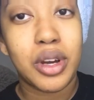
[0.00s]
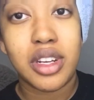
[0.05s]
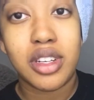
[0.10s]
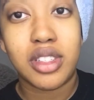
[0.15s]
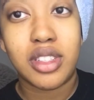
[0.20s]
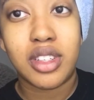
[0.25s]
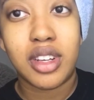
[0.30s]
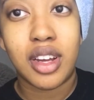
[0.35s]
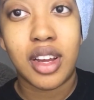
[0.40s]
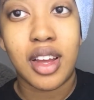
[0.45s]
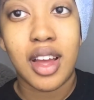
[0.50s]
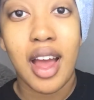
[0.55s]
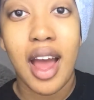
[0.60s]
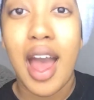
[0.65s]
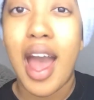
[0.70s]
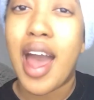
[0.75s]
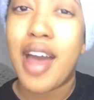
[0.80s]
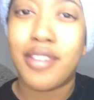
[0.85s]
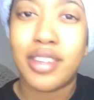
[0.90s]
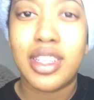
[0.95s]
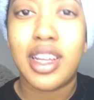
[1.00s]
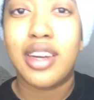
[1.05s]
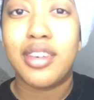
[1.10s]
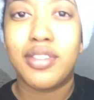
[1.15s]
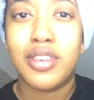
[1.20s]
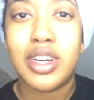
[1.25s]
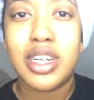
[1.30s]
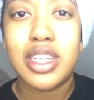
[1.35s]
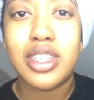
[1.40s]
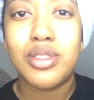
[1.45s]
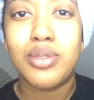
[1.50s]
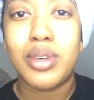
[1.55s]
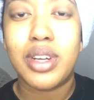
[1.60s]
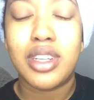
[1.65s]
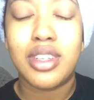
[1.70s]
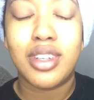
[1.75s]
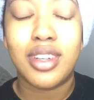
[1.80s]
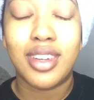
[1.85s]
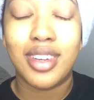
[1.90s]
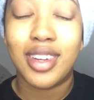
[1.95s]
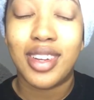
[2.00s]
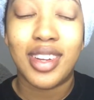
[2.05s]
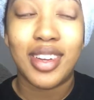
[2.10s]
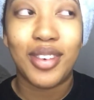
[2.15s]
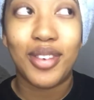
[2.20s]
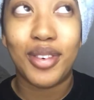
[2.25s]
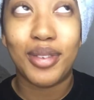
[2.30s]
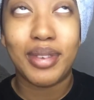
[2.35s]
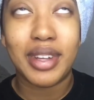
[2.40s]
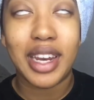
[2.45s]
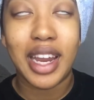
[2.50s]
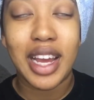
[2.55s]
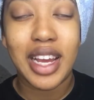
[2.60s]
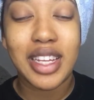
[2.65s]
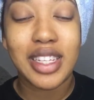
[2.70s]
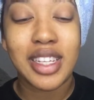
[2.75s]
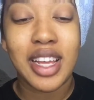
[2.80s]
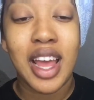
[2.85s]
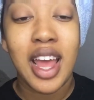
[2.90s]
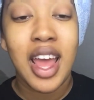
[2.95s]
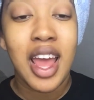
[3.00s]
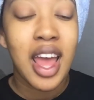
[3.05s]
which I have a lot of frizz, which would be nice,